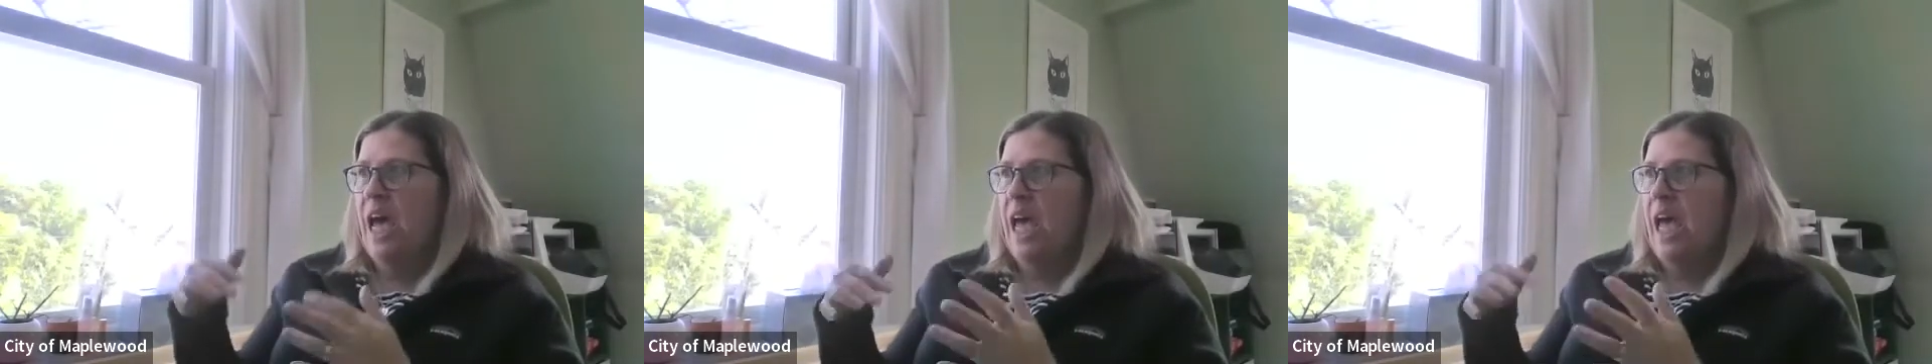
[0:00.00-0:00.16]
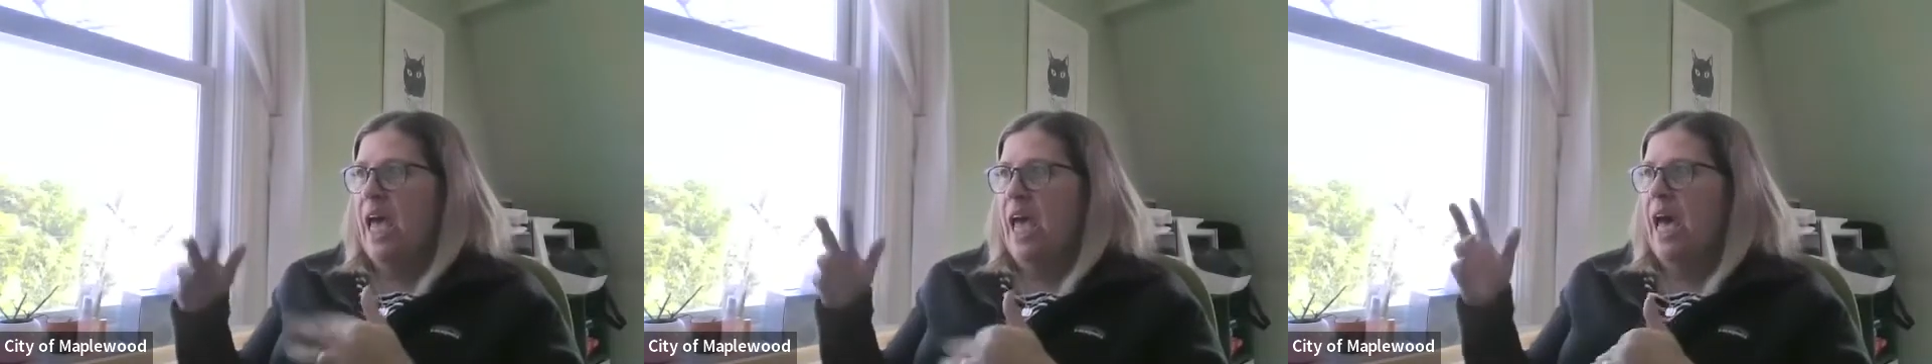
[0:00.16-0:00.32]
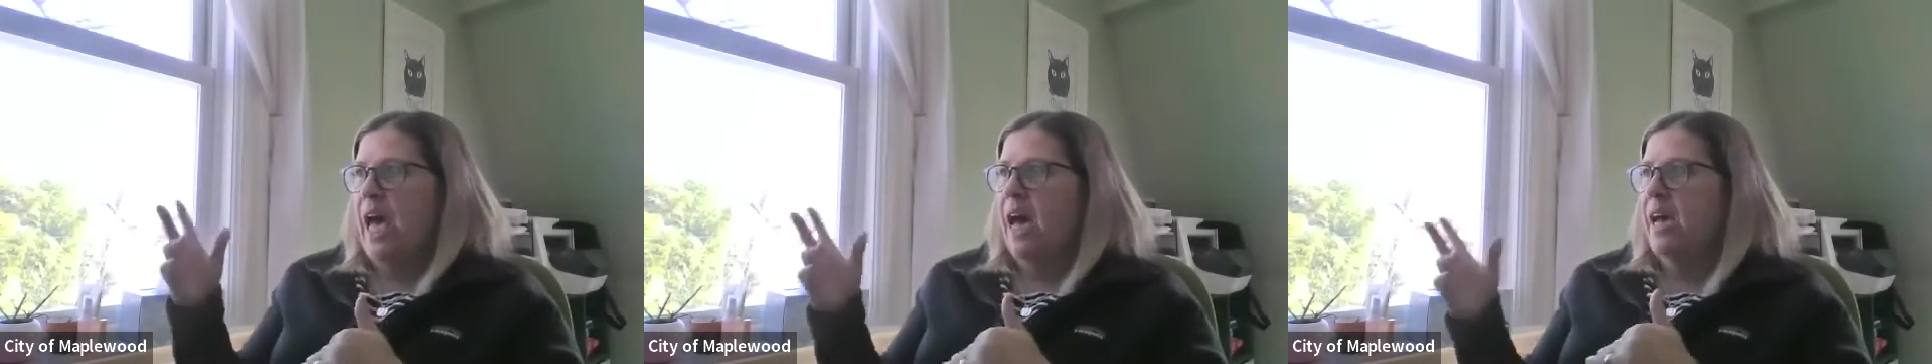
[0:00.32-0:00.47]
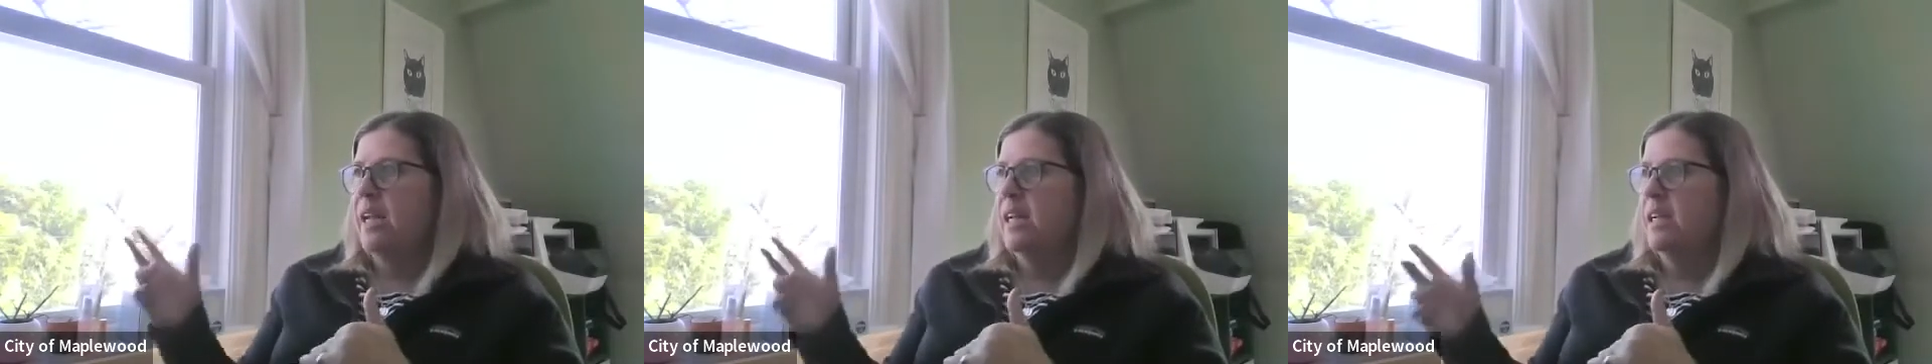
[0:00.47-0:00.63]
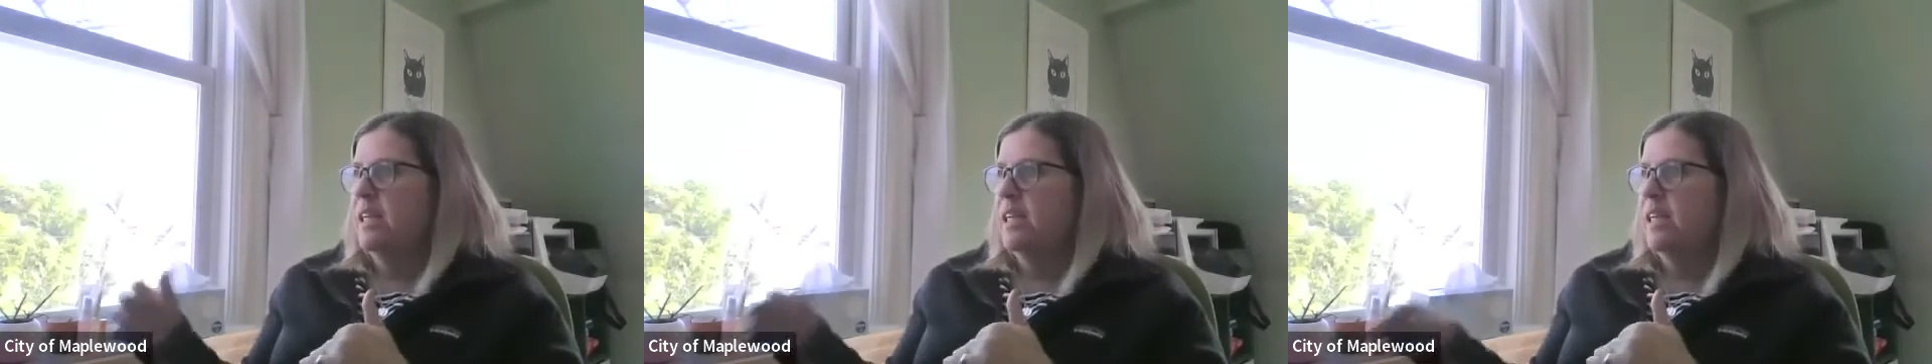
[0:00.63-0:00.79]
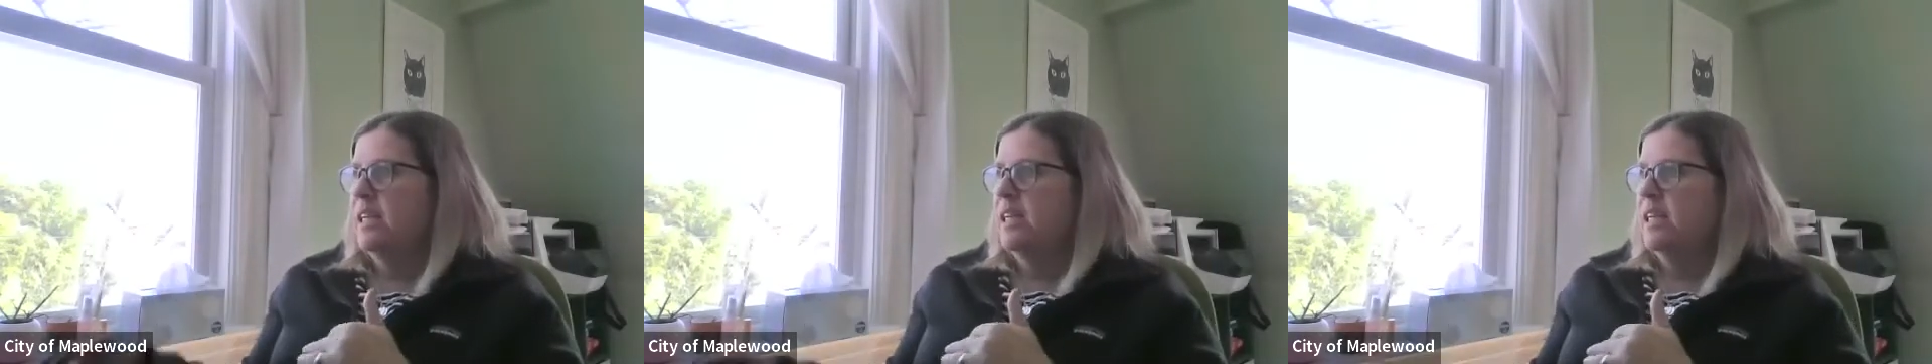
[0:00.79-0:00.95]

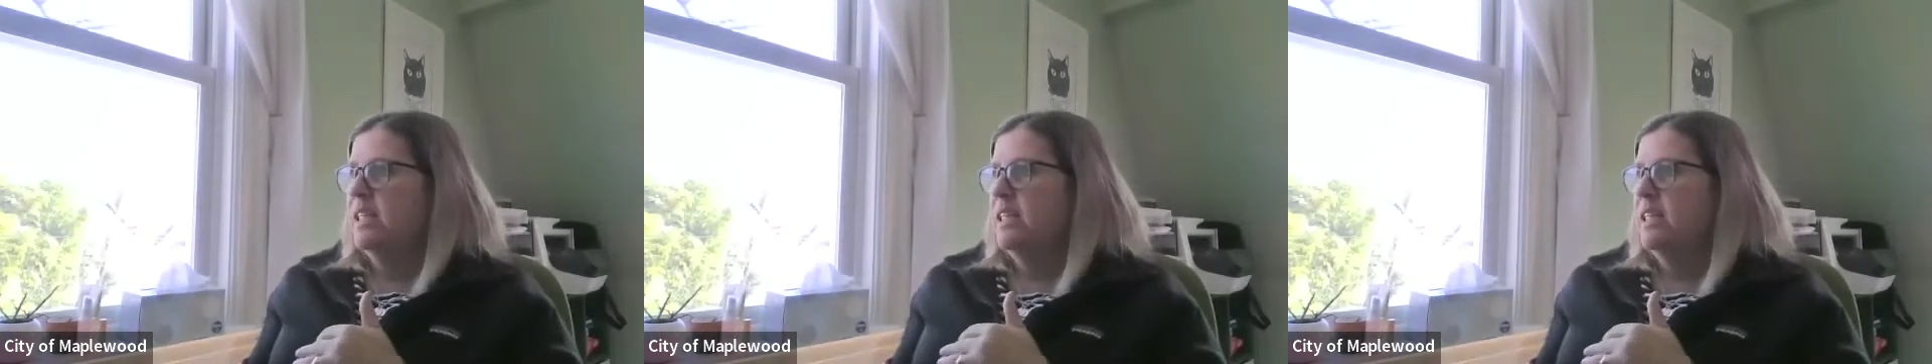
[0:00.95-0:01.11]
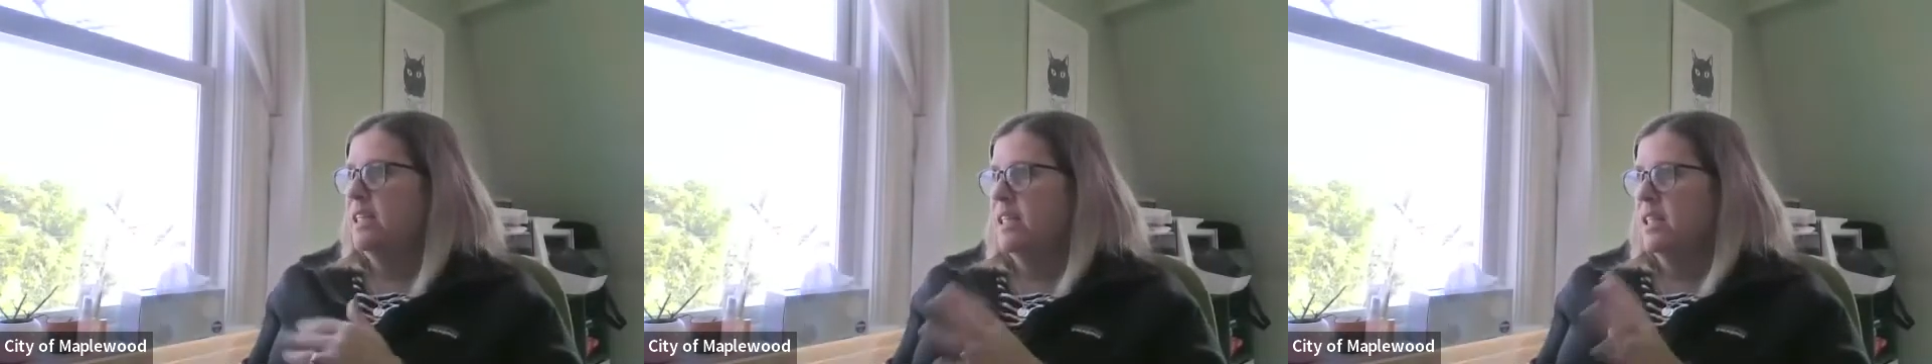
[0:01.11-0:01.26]
had it,